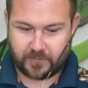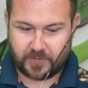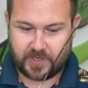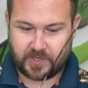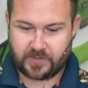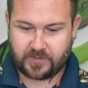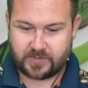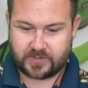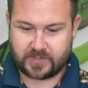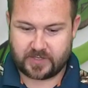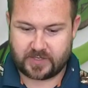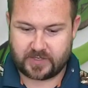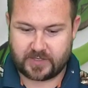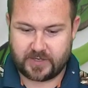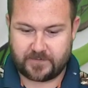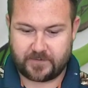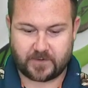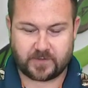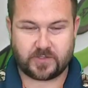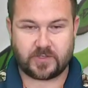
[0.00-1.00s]
We use the
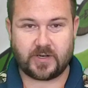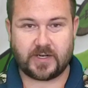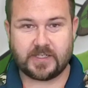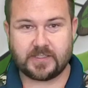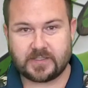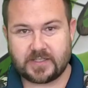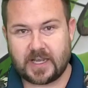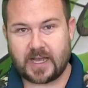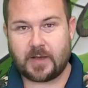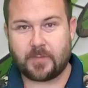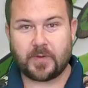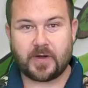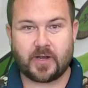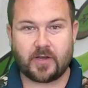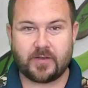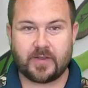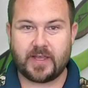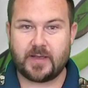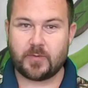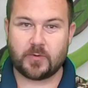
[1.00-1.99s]
different string stop and
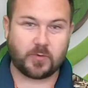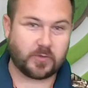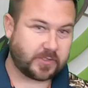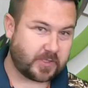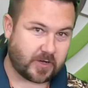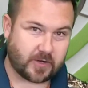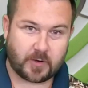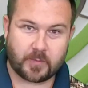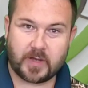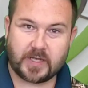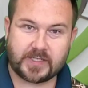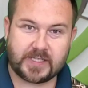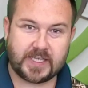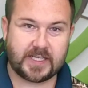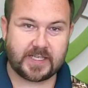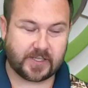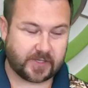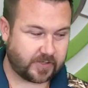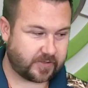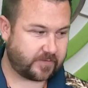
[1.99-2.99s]
all that, but we'll talk about that
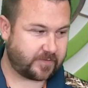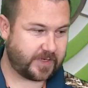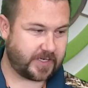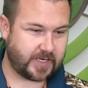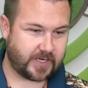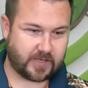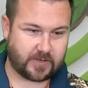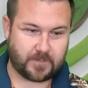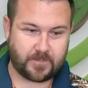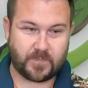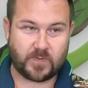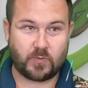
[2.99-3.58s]
in another video.